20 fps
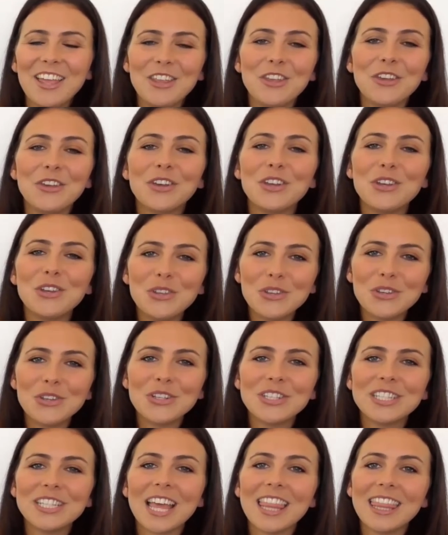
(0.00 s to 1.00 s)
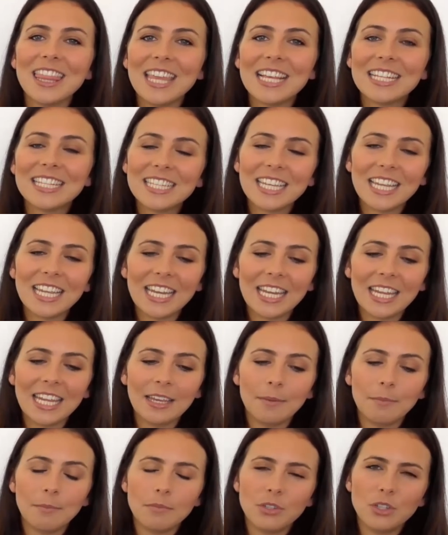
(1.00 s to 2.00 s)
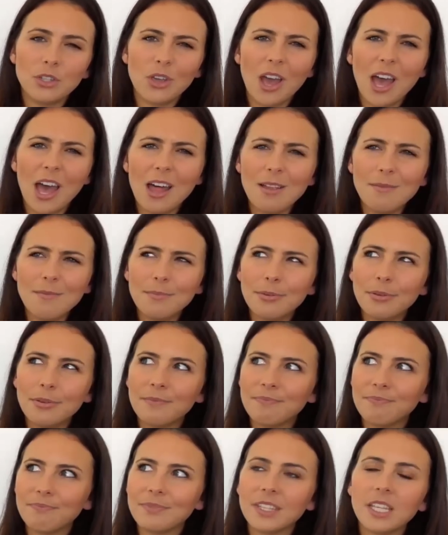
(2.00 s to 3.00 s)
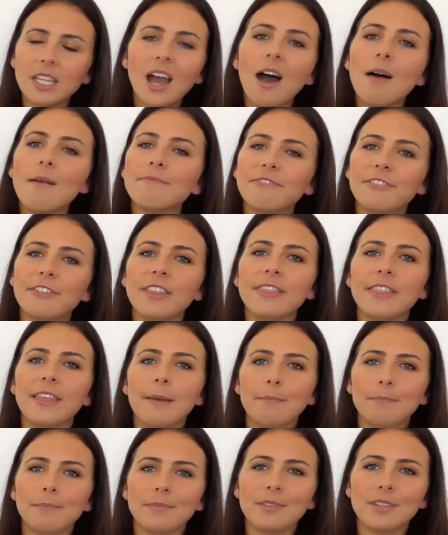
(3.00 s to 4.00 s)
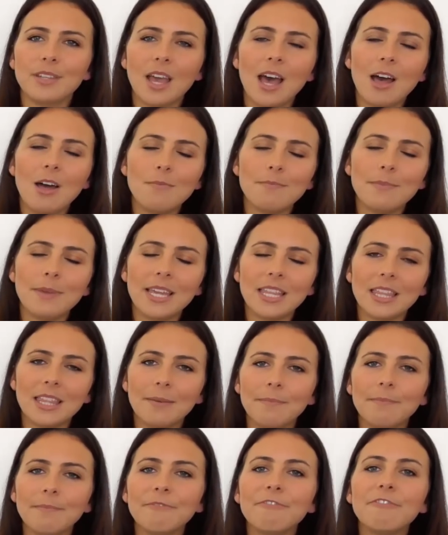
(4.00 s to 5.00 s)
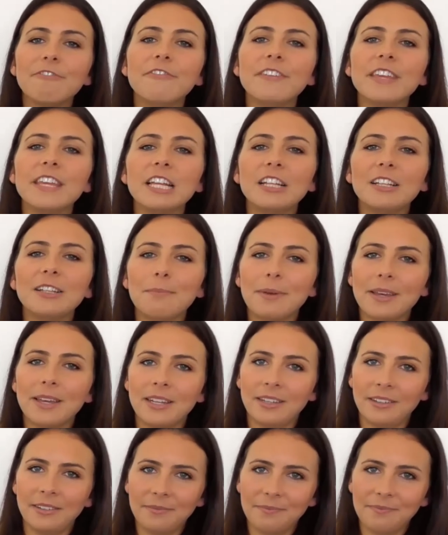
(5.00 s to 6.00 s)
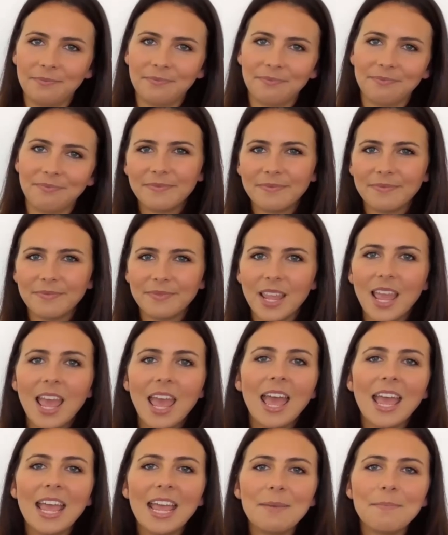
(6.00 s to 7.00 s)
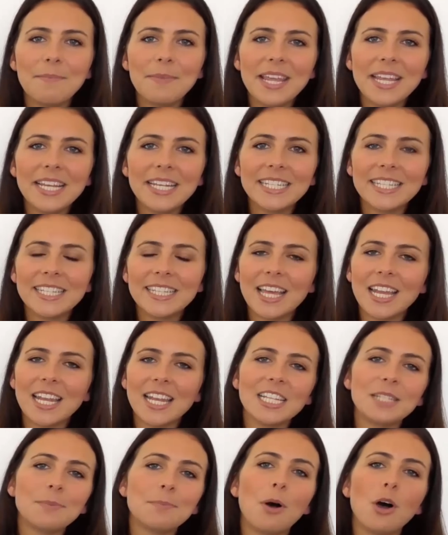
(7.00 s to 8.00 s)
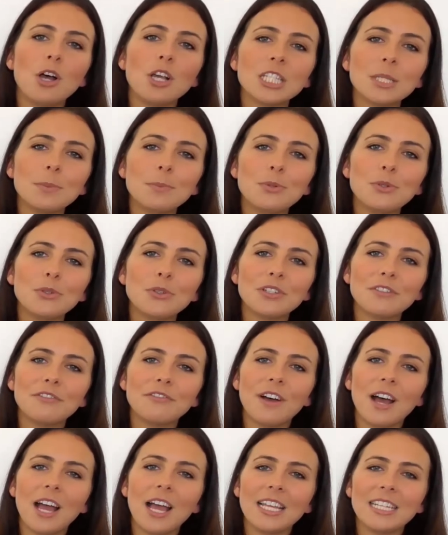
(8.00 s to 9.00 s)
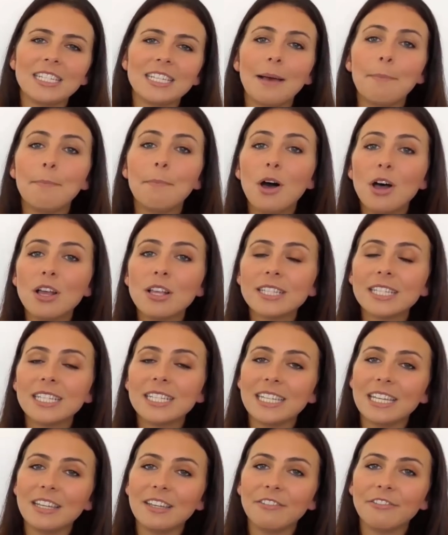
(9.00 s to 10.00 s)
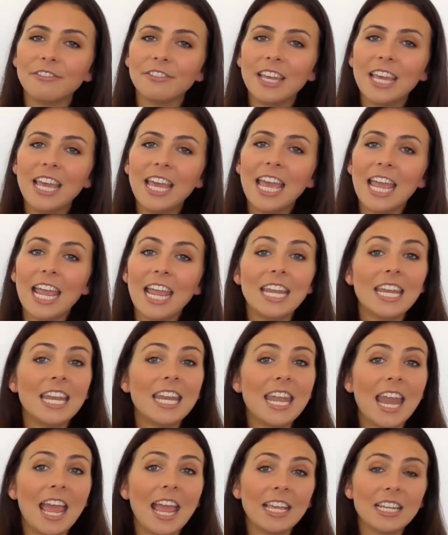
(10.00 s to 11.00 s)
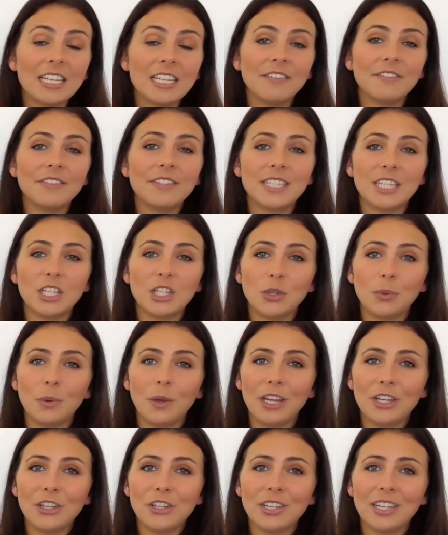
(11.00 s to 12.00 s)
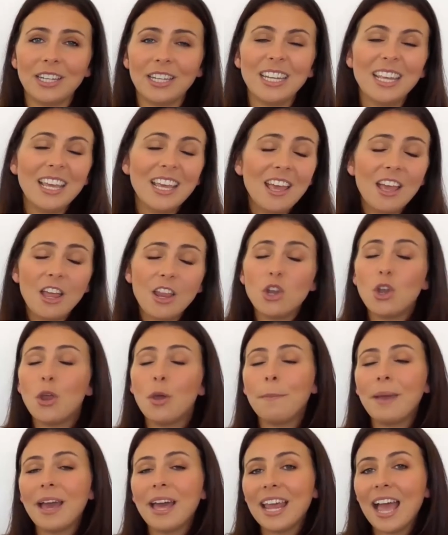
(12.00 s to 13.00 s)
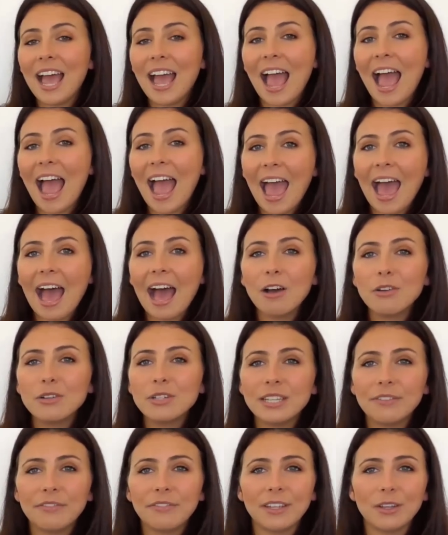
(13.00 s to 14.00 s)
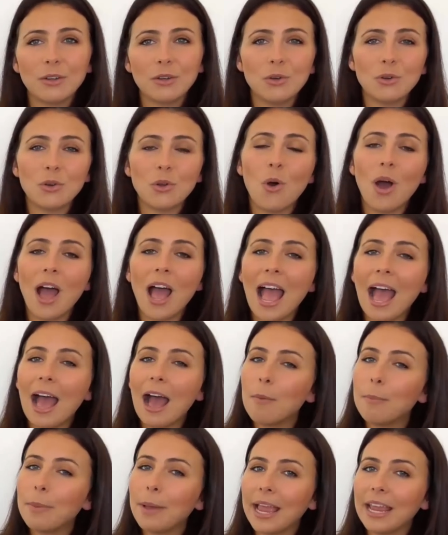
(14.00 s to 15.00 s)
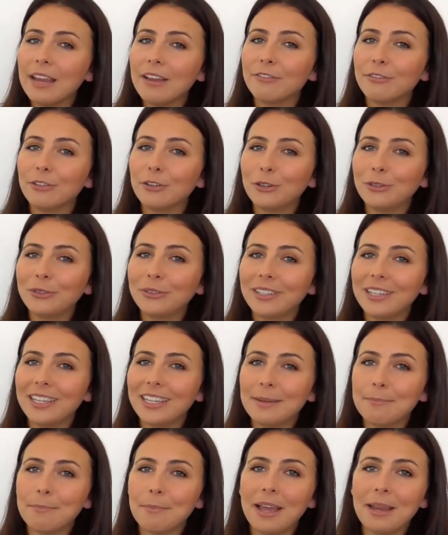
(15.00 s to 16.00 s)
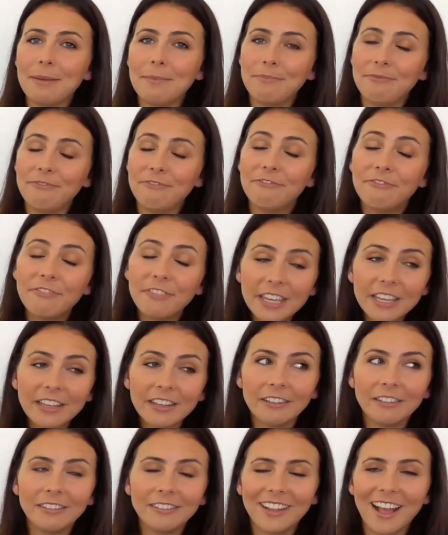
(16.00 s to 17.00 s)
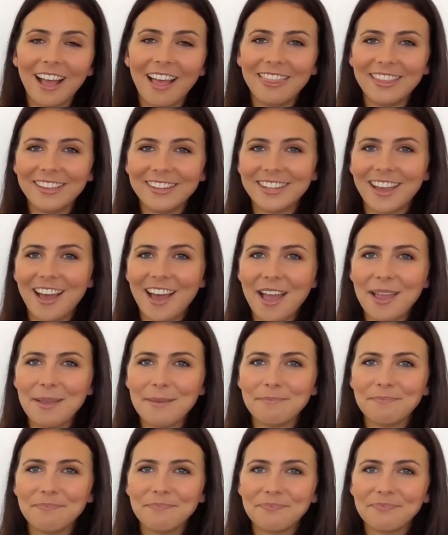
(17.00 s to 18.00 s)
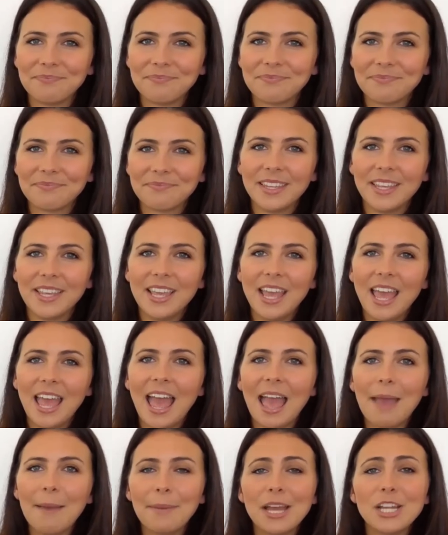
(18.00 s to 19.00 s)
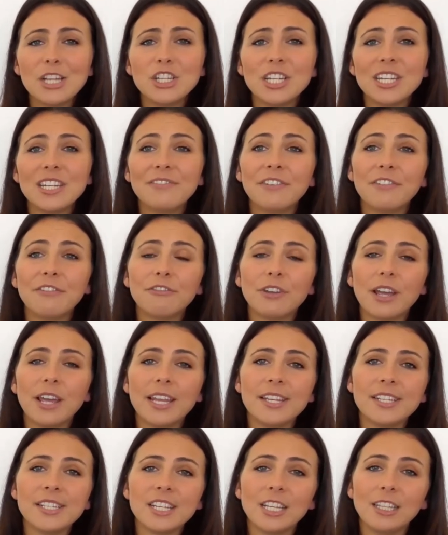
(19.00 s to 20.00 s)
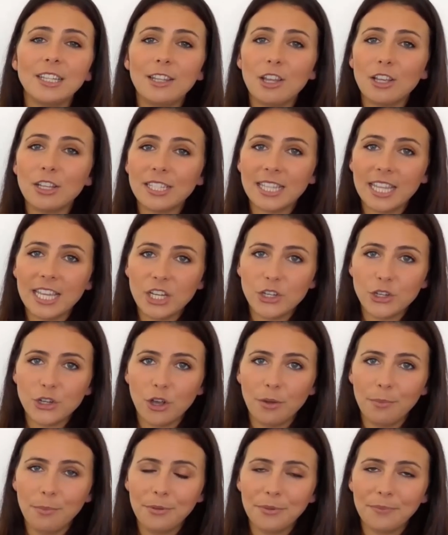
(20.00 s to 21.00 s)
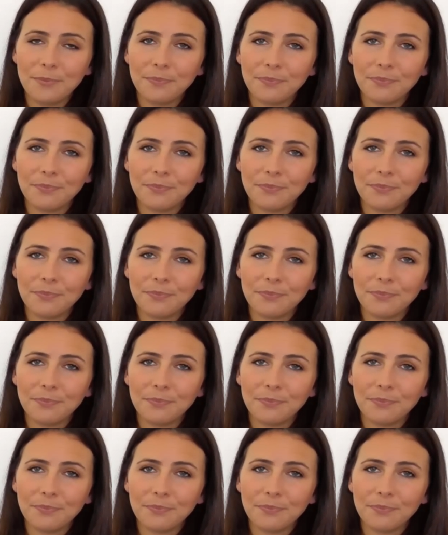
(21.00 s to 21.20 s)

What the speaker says: You can use this idiom to help comfort them, to help make them feel better. It means that it's possible to find a positive in a negative situation, no matter how difficult or how painful it might feel at the time. Imagine if a friend lost their job.